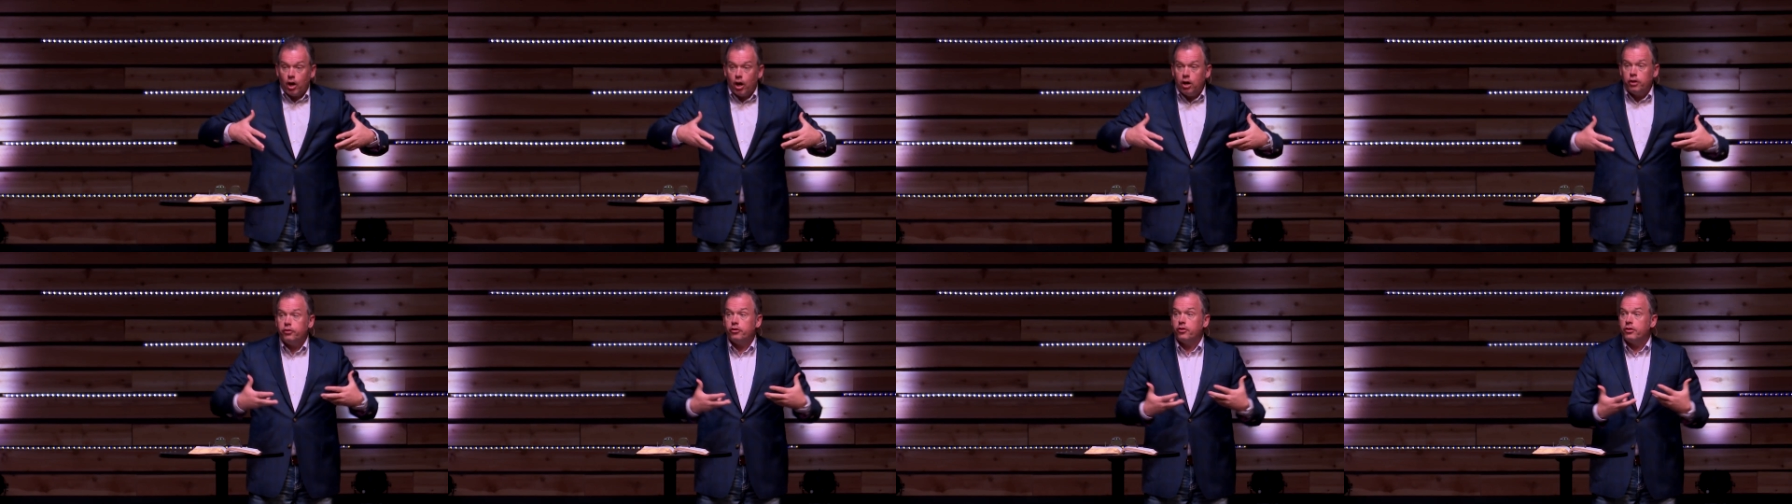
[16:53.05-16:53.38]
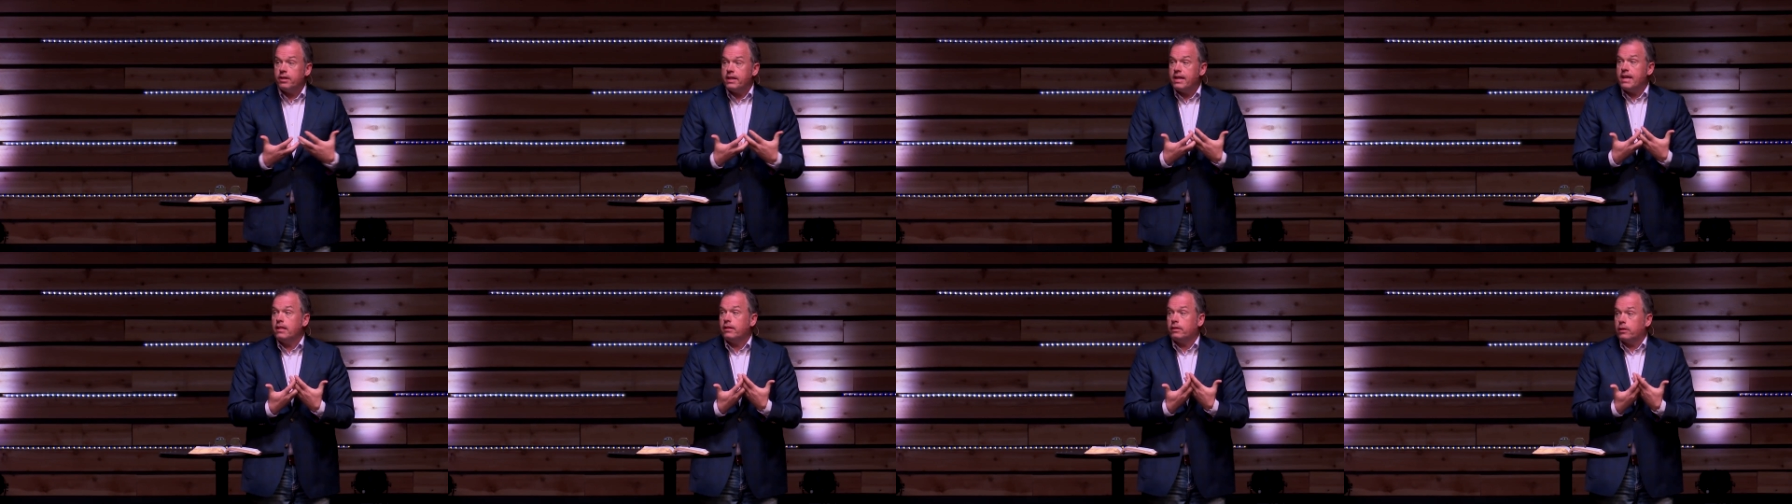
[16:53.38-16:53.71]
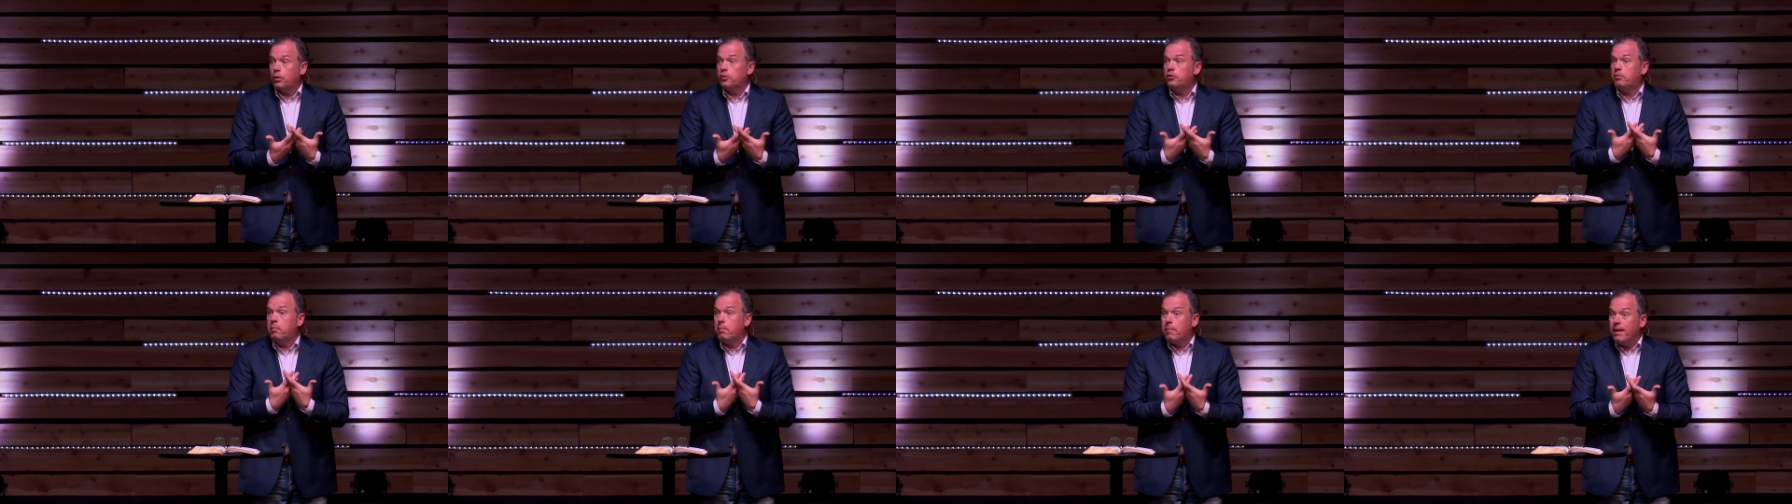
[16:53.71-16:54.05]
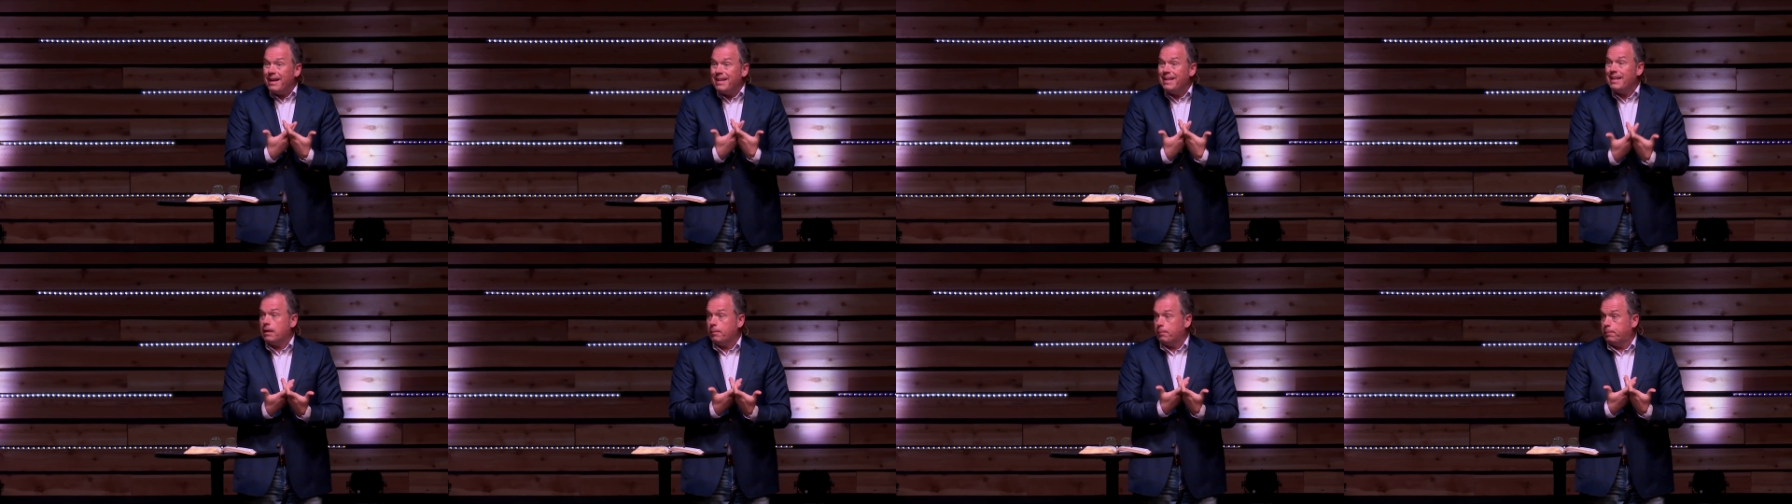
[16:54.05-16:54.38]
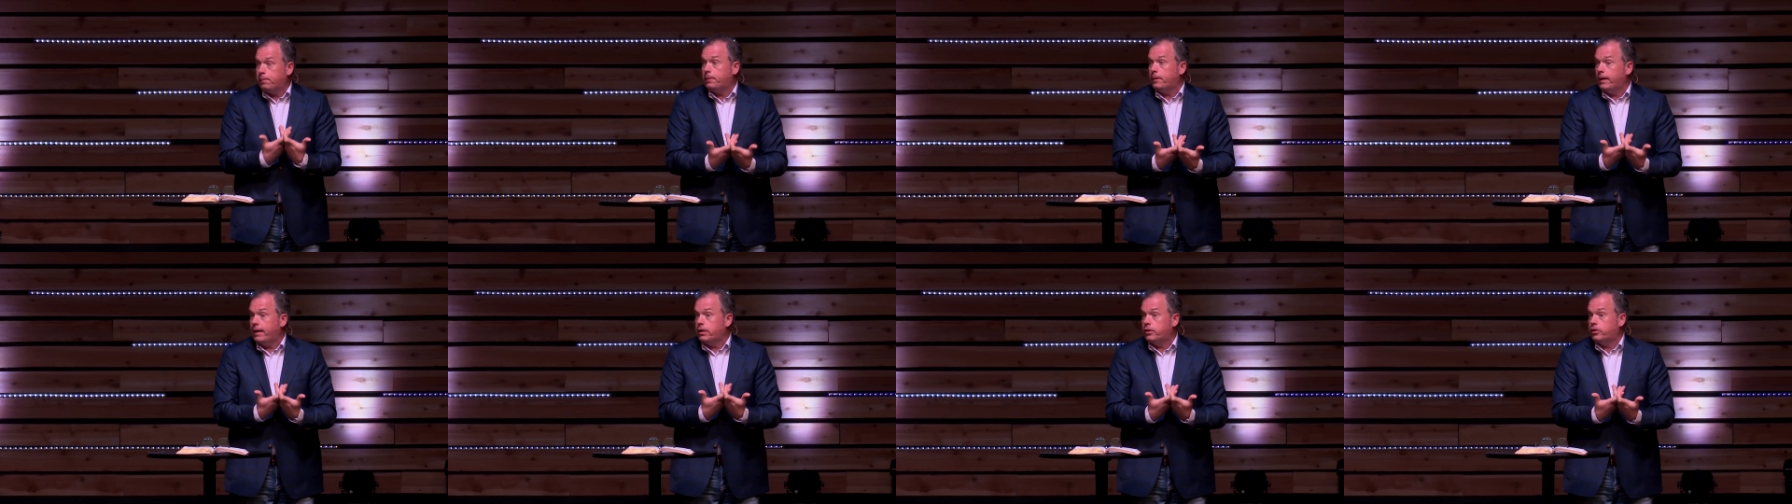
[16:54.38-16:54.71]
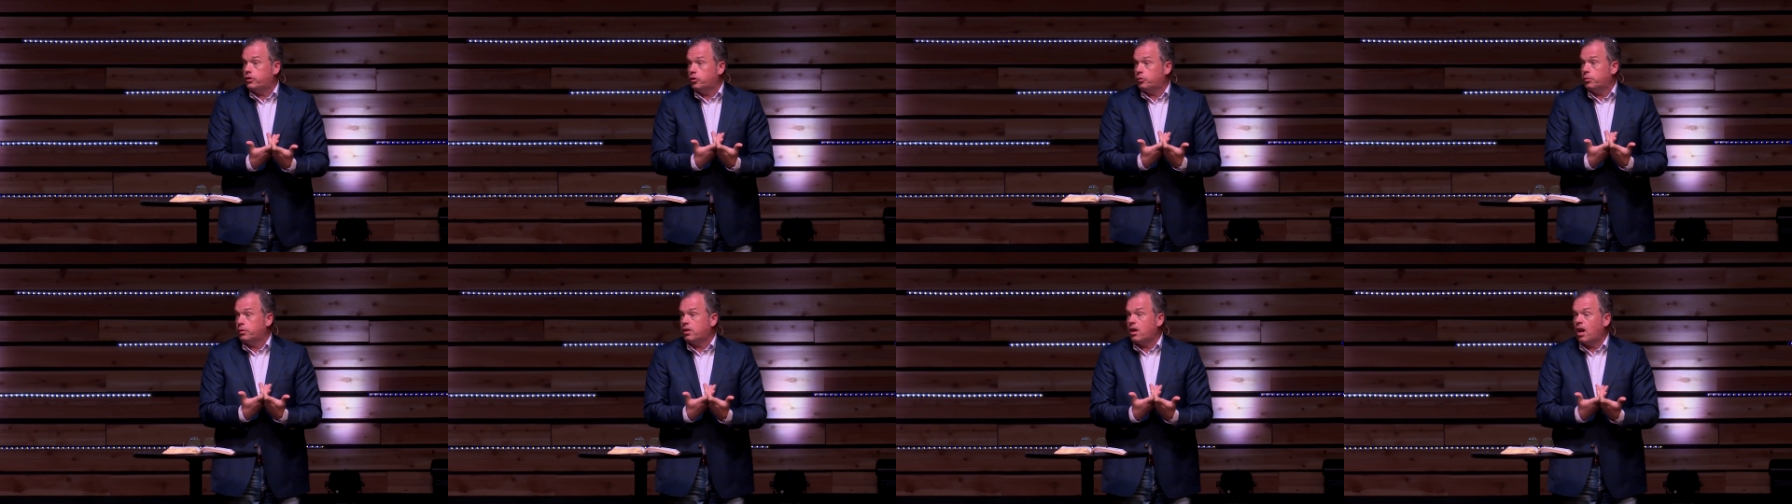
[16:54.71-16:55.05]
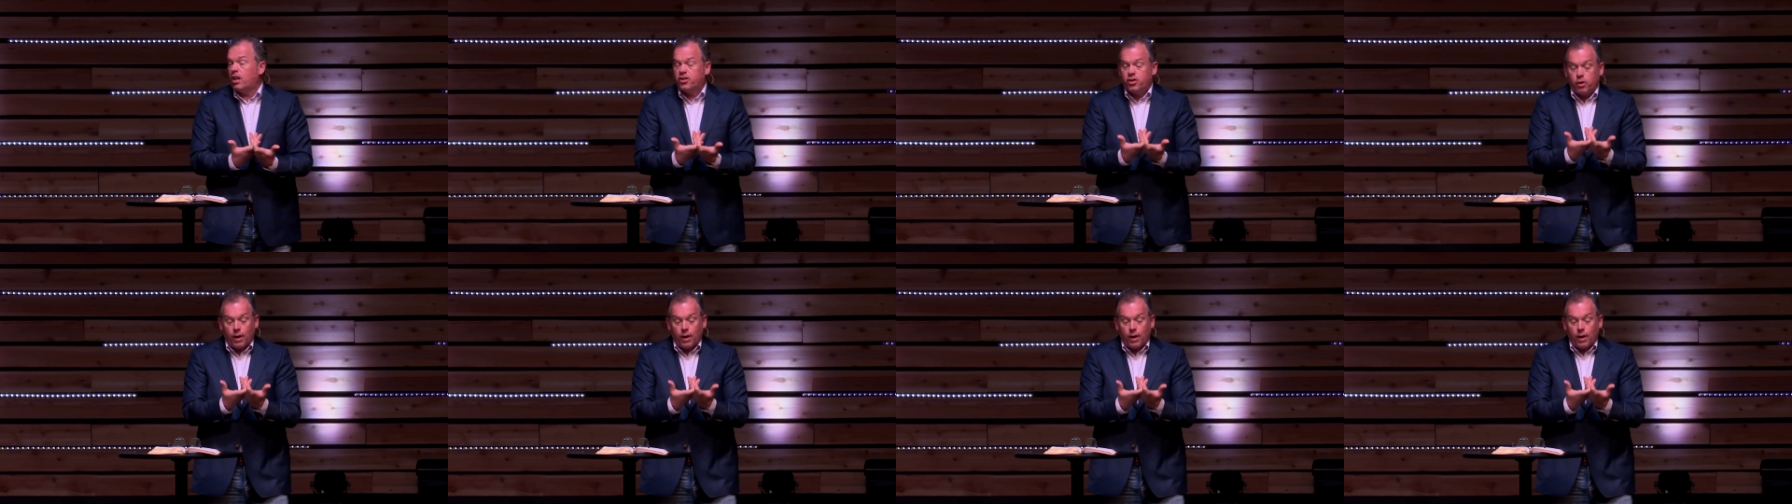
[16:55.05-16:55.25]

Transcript: underneath those meeting places with God,